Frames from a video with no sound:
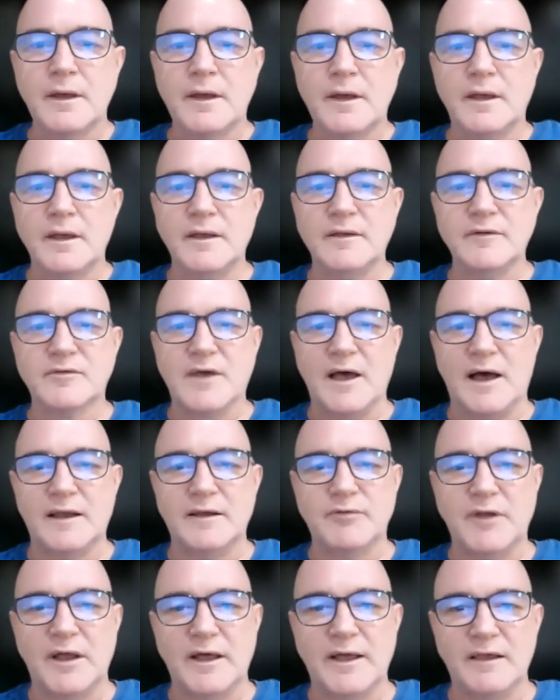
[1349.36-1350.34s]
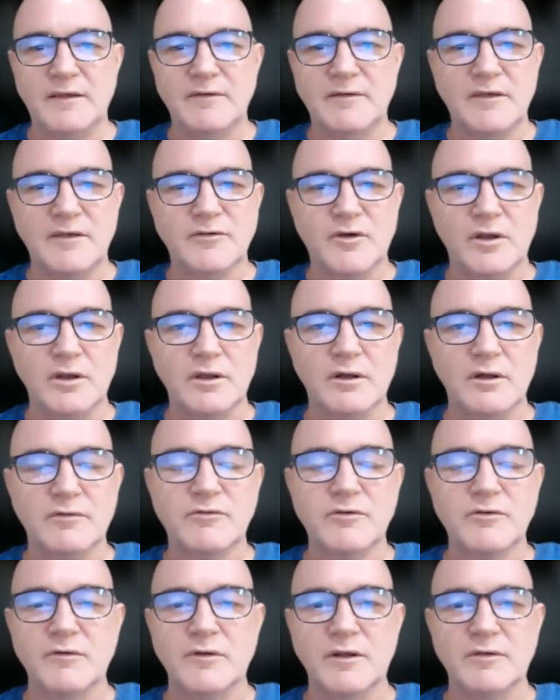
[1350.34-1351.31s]
He's kind of like, he's got
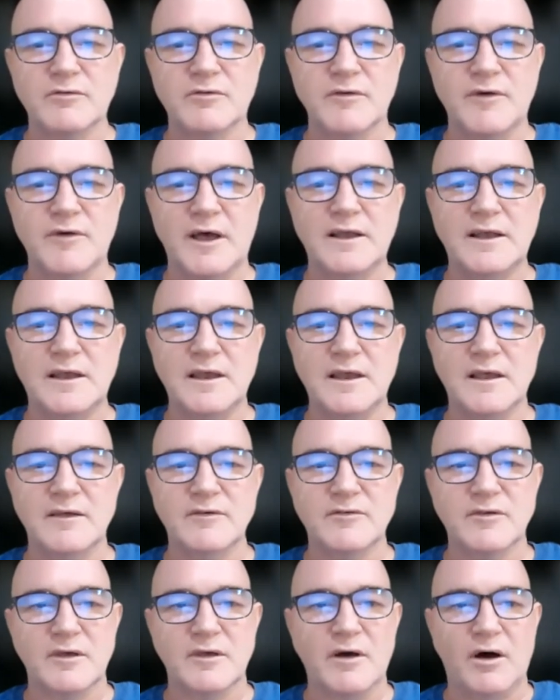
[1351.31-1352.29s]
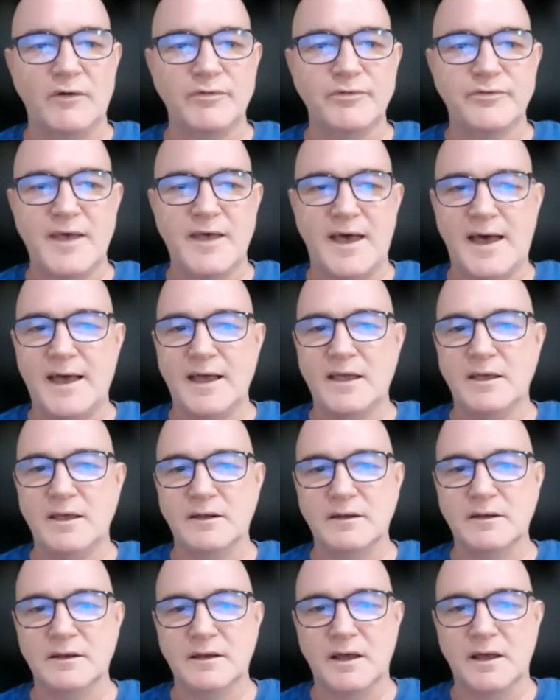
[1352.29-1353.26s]
lots and lots of ideas on tech,
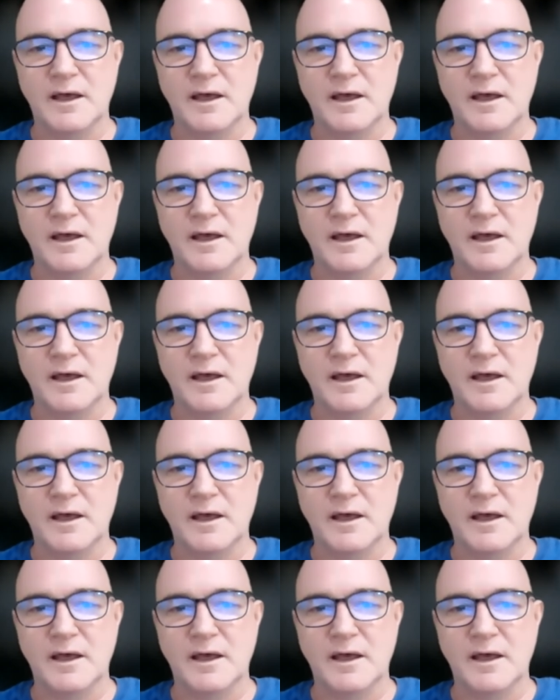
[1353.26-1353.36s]
and